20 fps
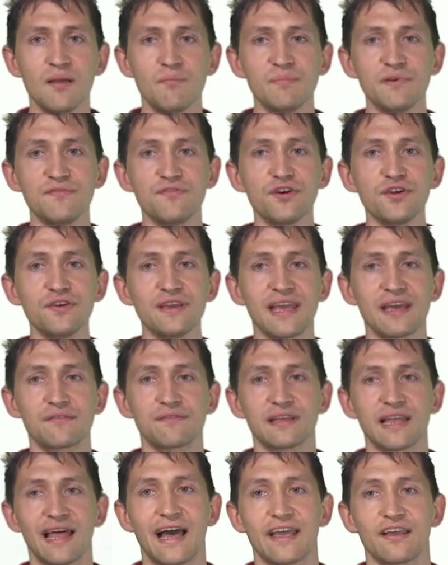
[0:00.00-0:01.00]
Before you can
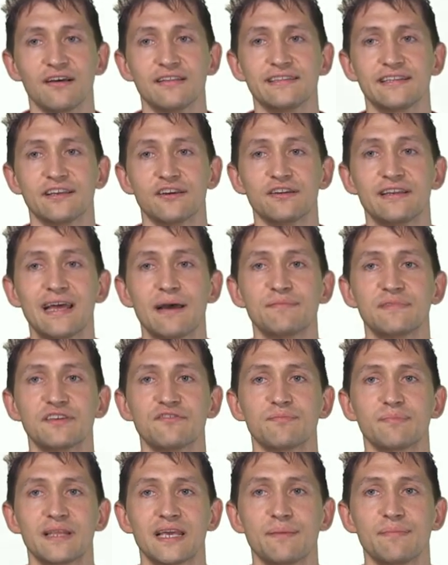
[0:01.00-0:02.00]
rely on the
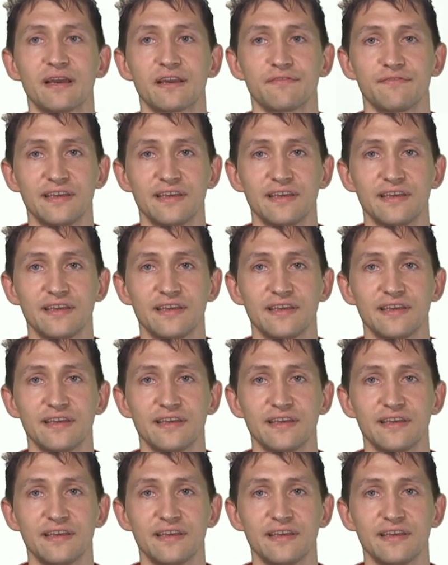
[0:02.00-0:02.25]
adaptive playback